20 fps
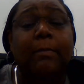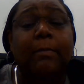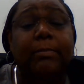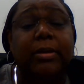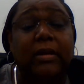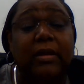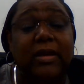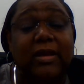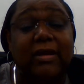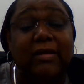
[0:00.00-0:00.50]

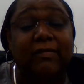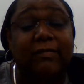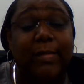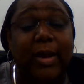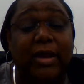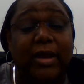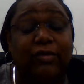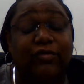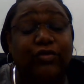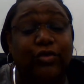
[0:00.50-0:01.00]
Please
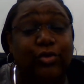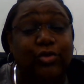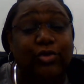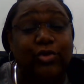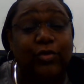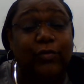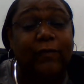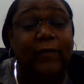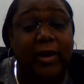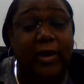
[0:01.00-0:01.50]
make sure
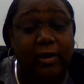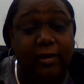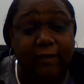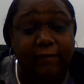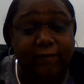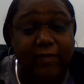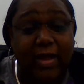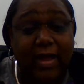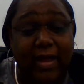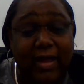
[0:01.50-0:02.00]
you
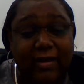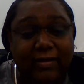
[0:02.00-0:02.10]
verify.